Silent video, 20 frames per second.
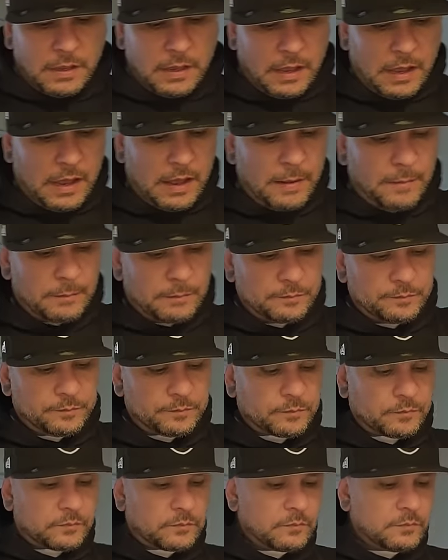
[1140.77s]

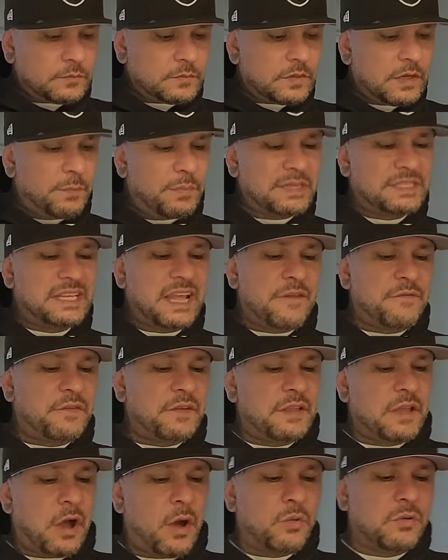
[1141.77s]
But
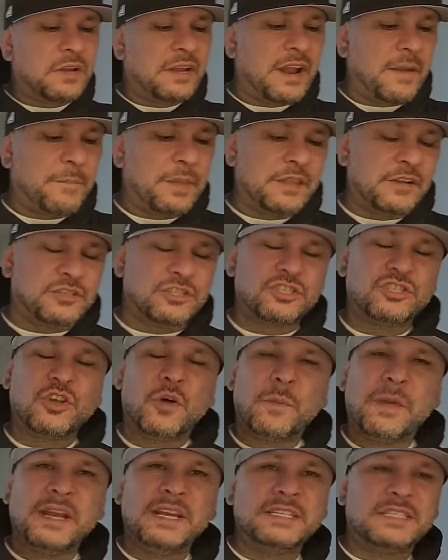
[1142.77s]
definitely Oakland. I've been there so
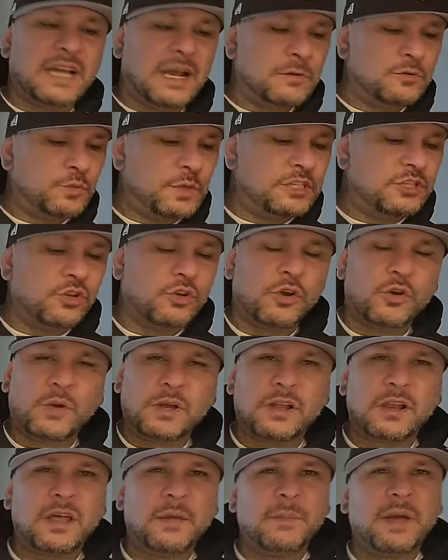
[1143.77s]
many times. We used to go to a
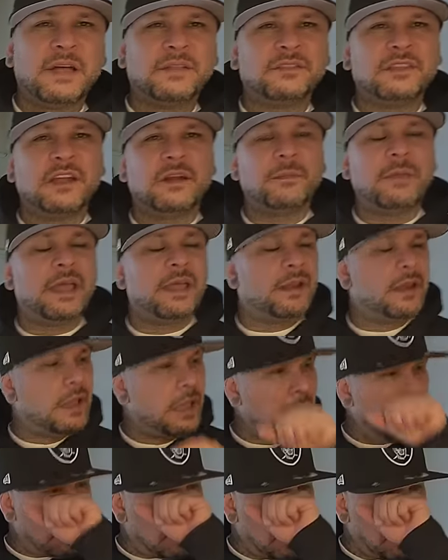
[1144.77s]
club out there, man.
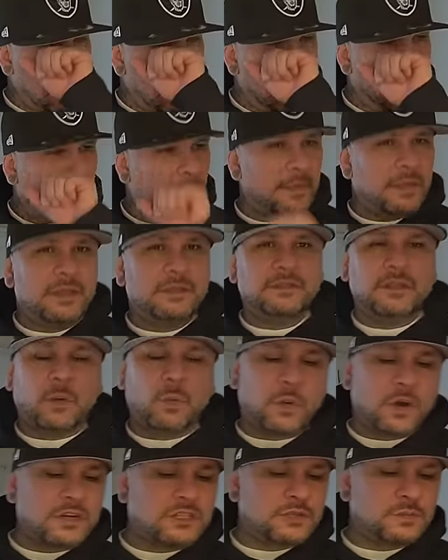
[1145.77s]
The
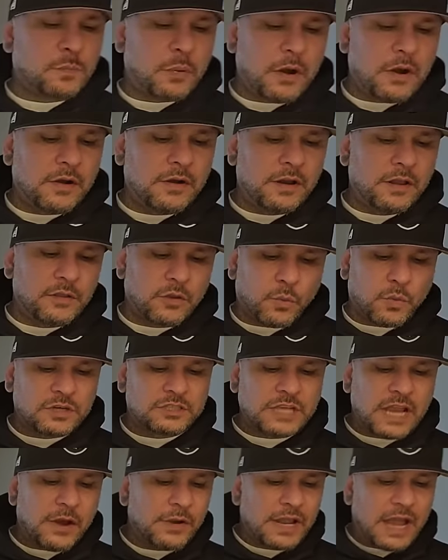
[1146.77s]
worst part, or the
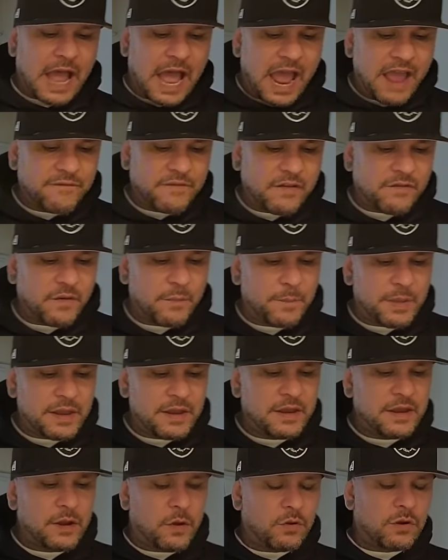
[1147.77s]
worst area I've ever been
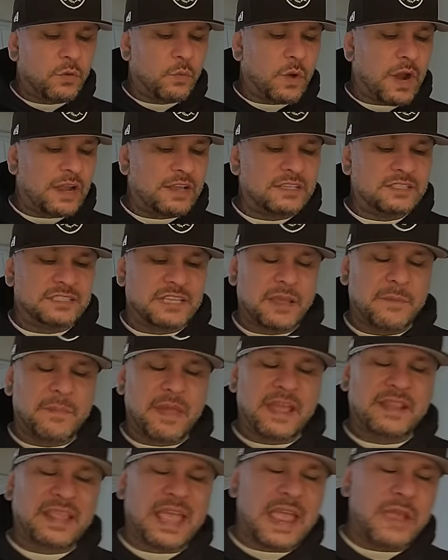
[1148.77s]
in Oakland where I could say,
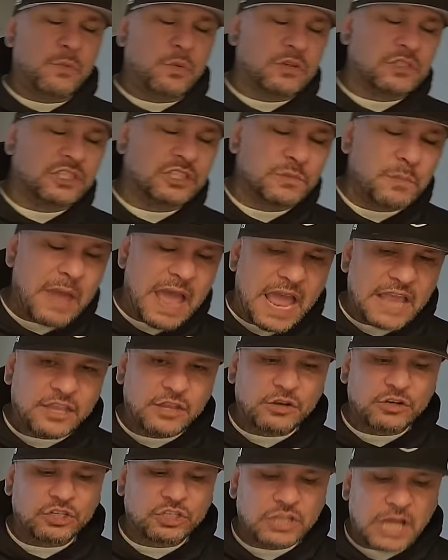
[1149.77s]
man, they will smack
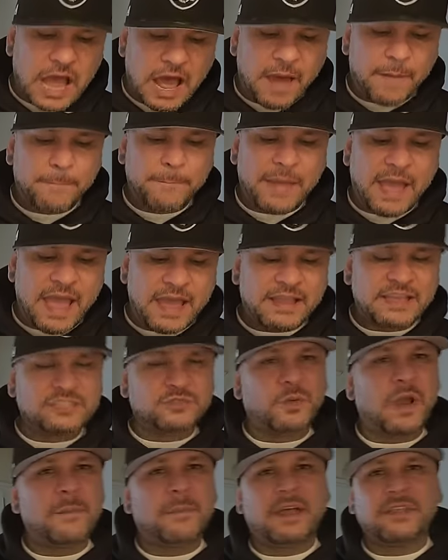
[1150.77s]
your top back
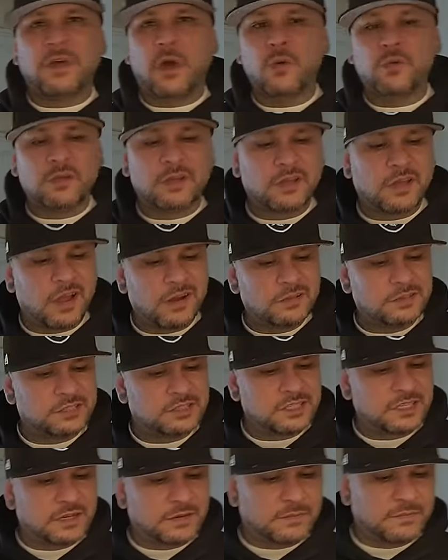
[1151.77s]
is right by the Oakland
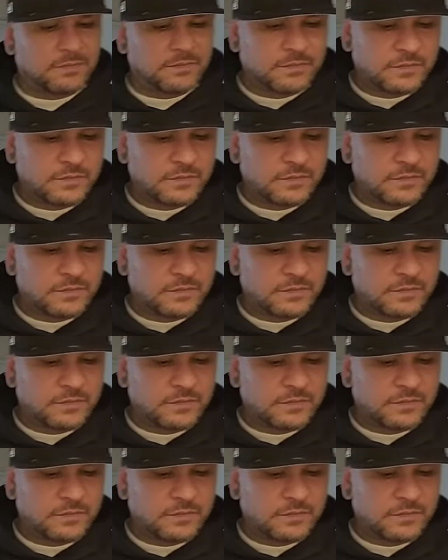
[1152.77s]
Coliseum.